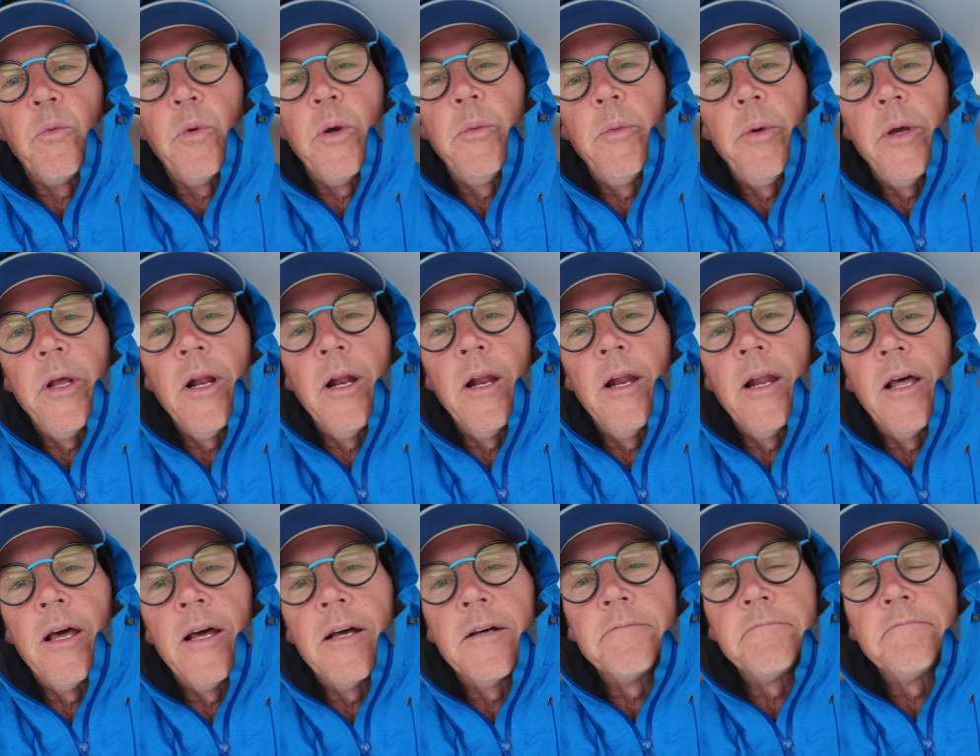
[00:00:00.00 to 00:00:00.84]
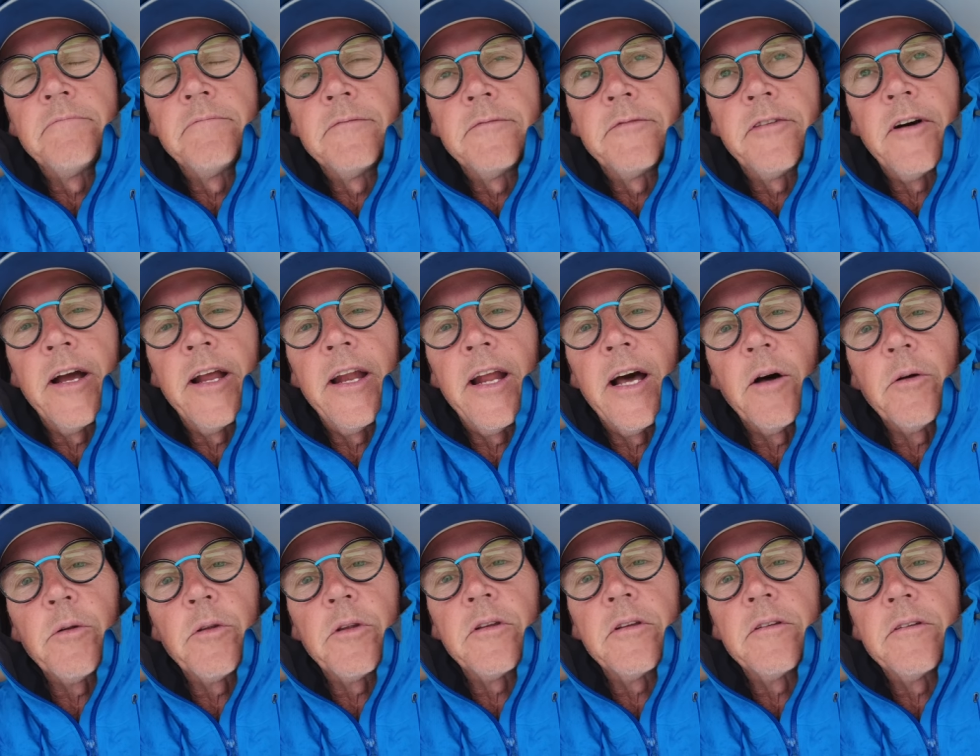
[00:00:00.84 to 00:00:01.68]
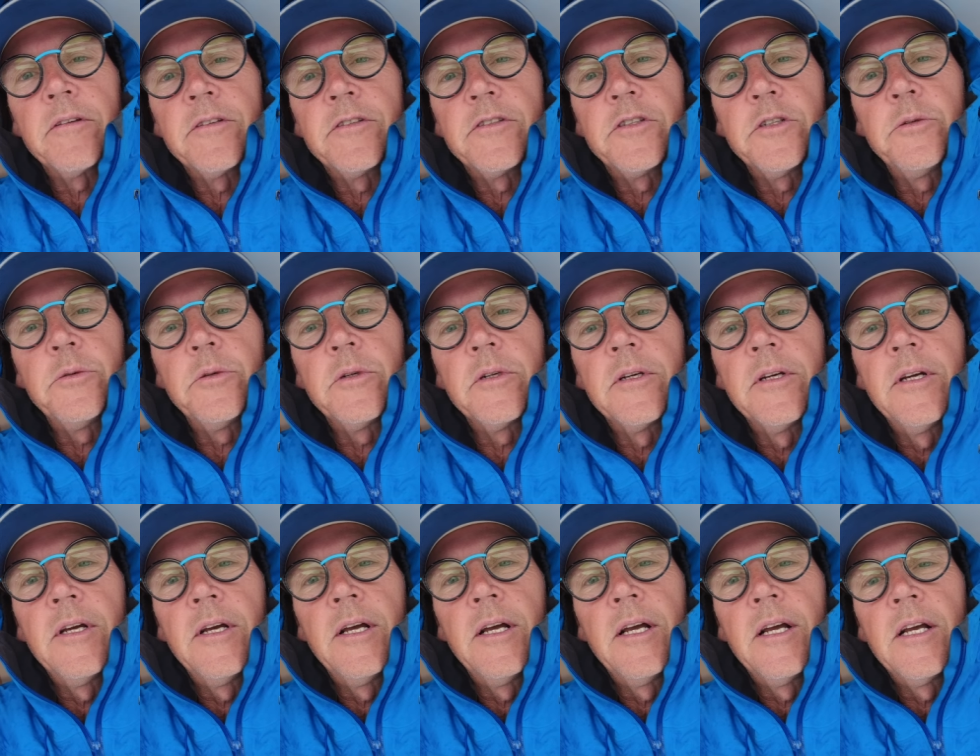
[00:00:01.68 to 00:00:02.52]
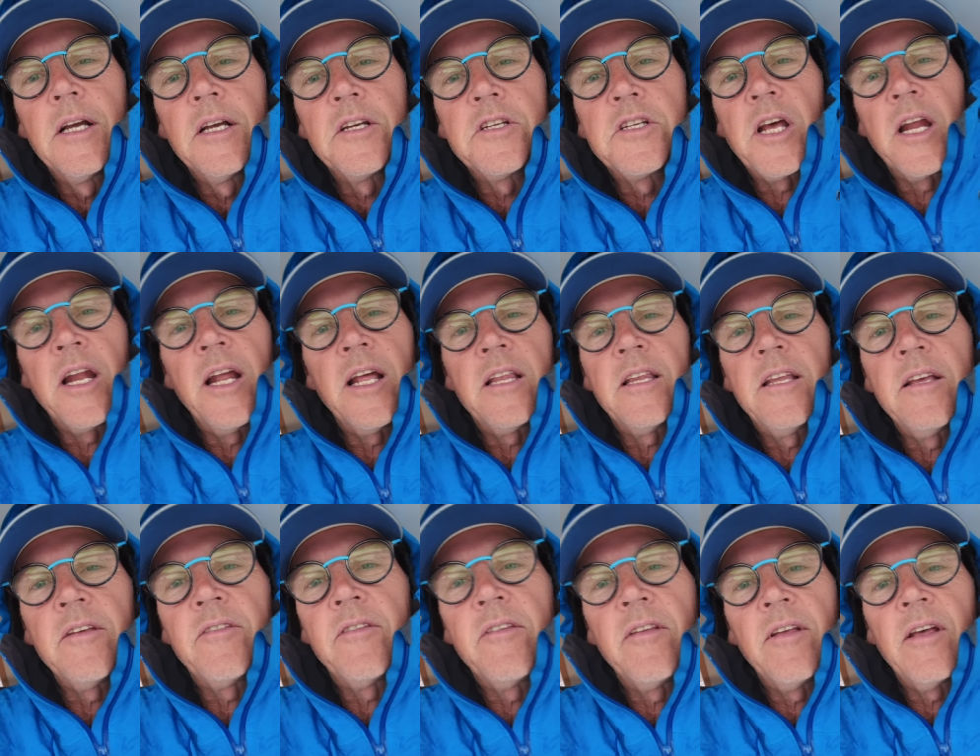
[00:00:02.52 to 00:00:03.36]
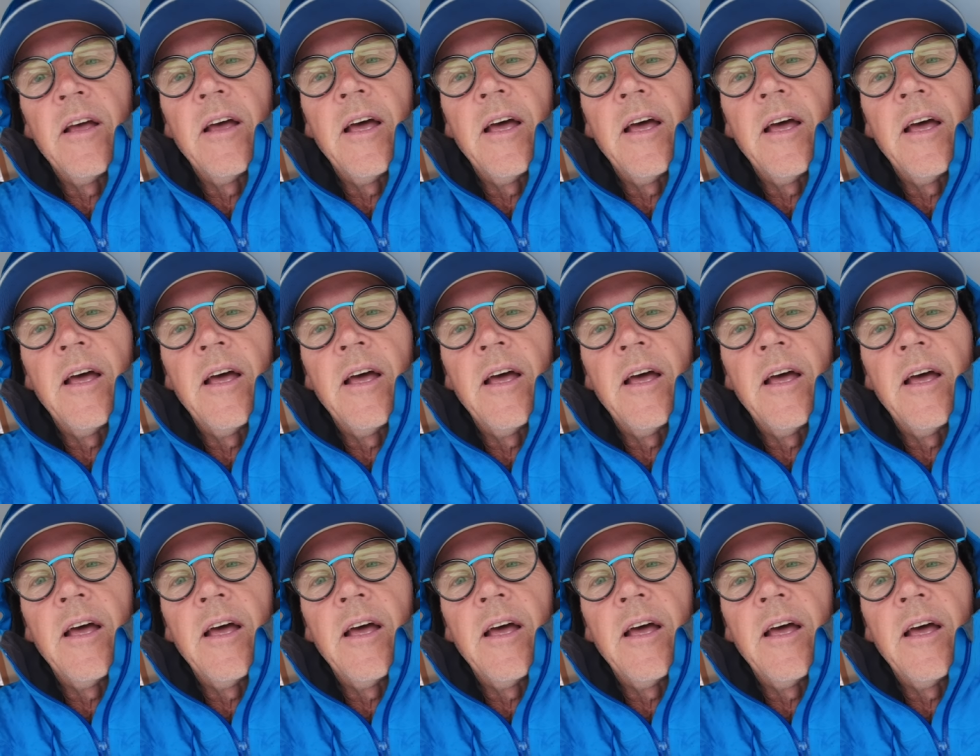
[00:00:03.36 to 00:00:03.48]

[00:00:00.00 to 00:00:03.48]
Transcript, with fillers: We will find out soon. Jeanette is